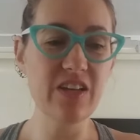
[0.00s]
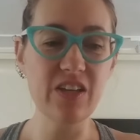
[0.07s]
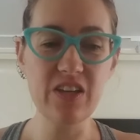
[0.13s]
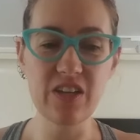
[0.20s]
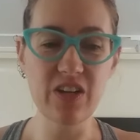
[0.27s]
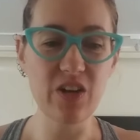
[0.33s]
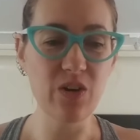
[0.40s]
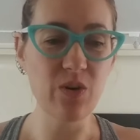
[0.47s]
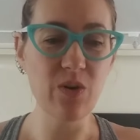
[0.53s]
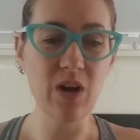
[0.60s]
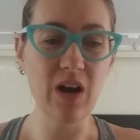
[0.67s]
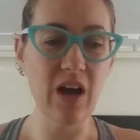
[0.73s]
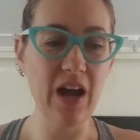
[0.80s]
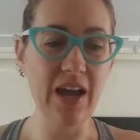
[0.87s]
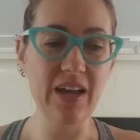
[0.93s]
you
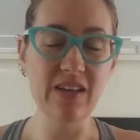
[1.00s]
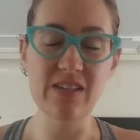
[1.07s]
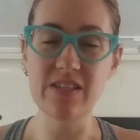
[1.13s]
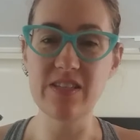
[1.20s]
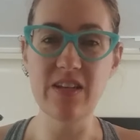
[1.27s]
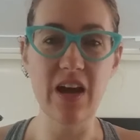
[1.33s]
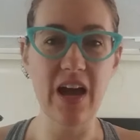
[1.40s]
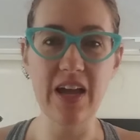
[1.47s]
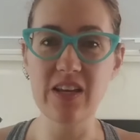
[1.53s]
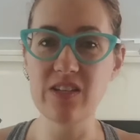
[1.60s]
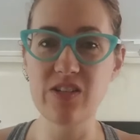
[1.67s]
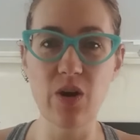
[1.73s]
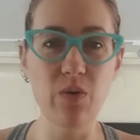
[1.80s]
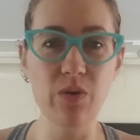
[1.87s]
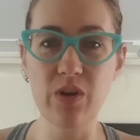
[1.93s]
know, I, I
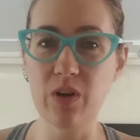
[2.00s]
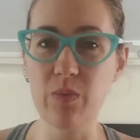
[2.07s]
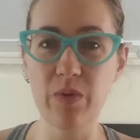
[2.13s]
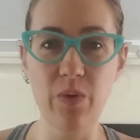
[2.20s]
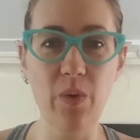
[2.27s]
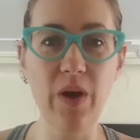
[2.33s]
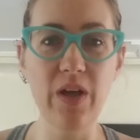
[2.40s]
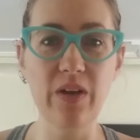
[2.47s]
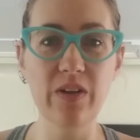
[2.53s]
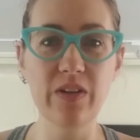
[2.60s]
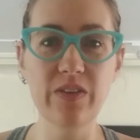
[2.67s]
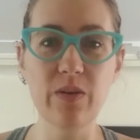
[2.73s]
don't cook with oil.